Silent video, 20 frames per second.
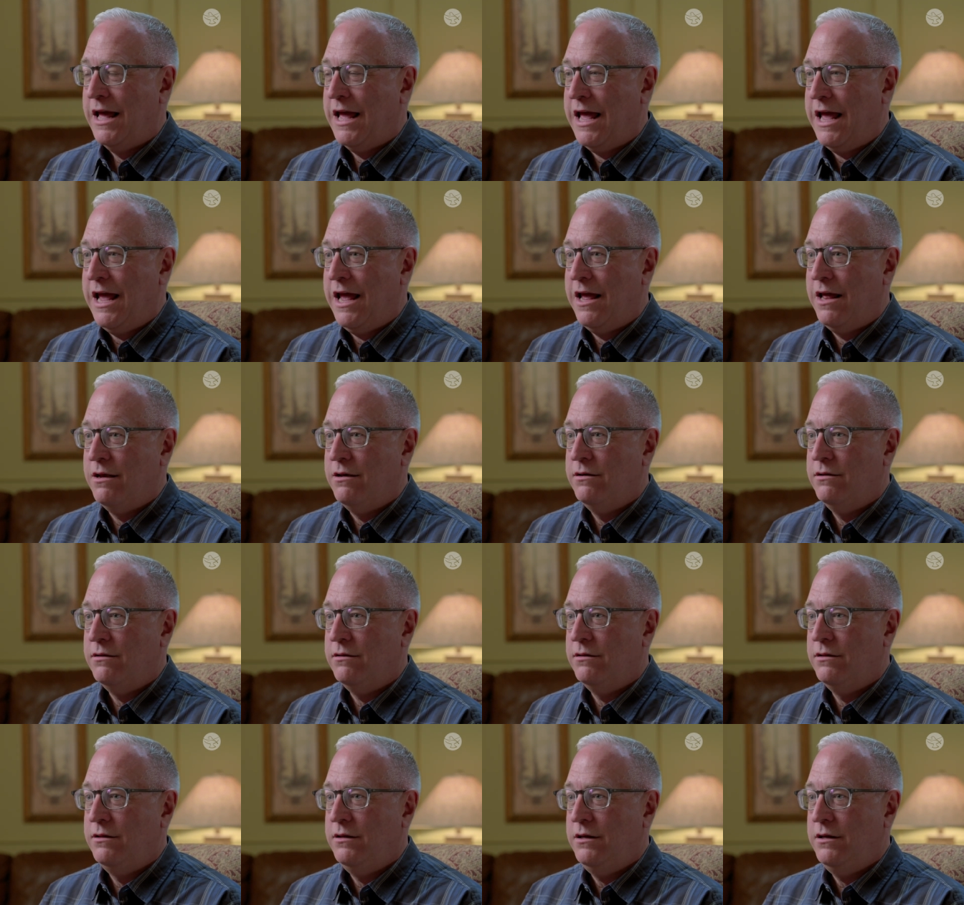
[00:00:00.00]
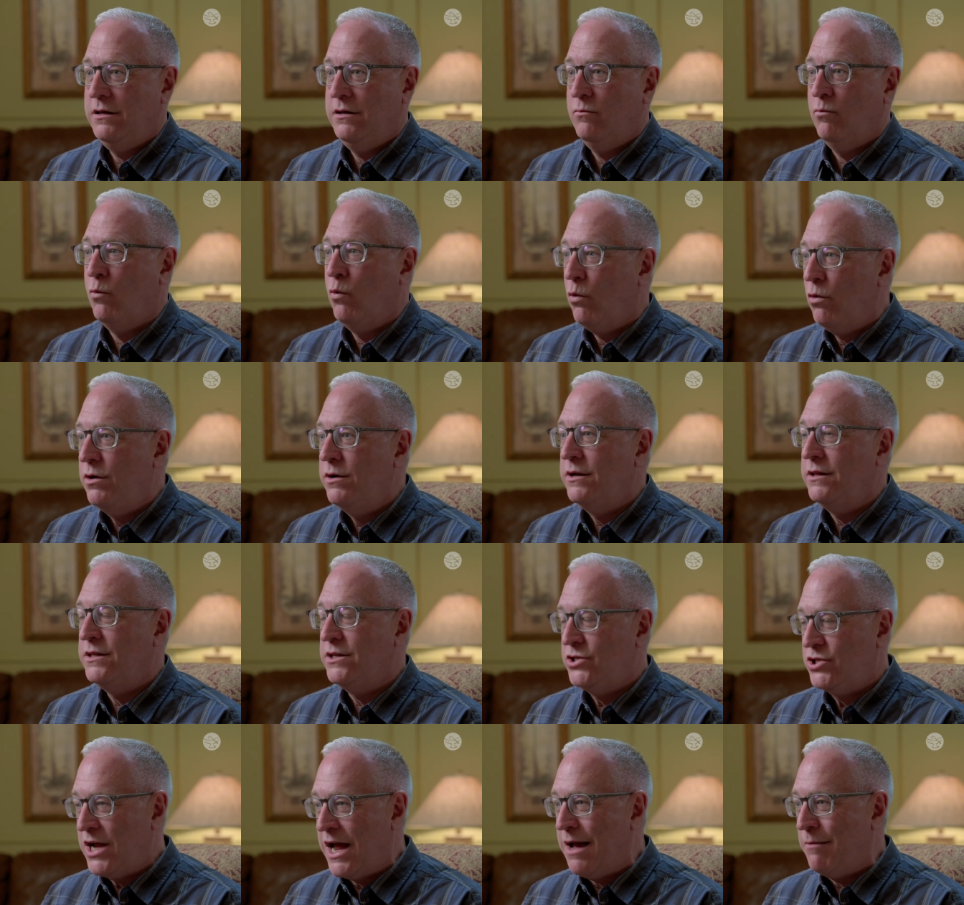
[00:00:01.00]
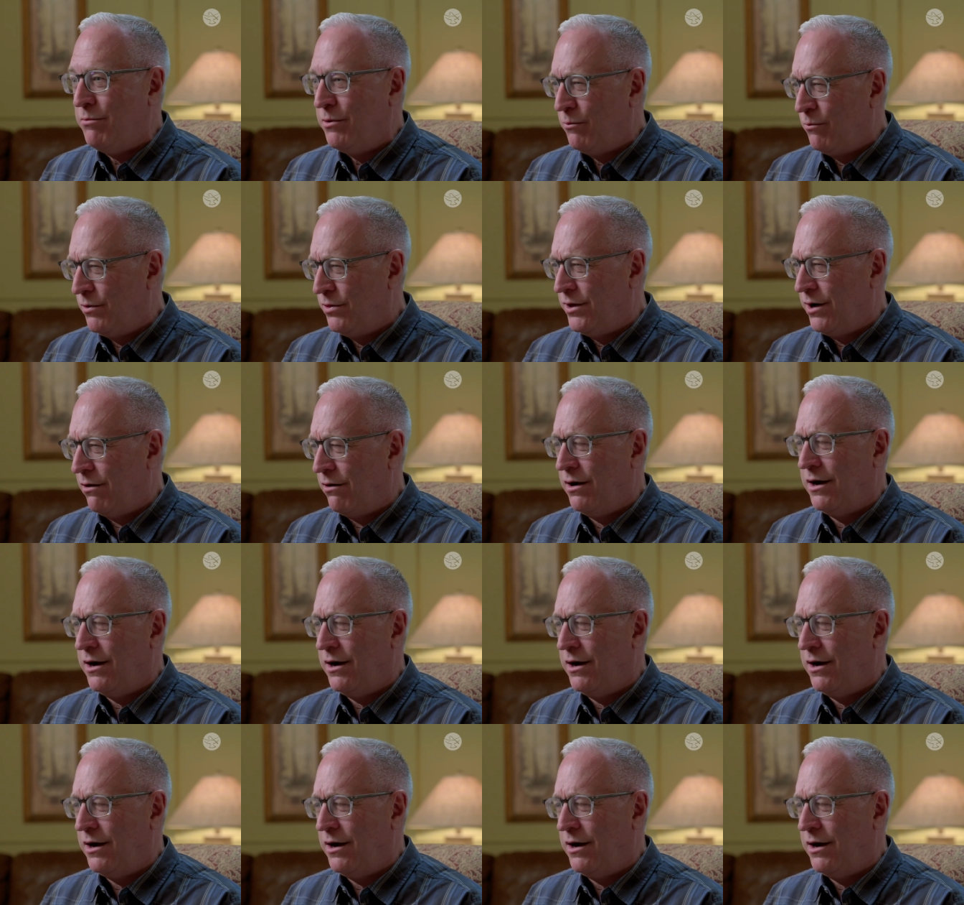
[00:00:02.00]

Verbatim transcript: and the warden and the chaplain were there.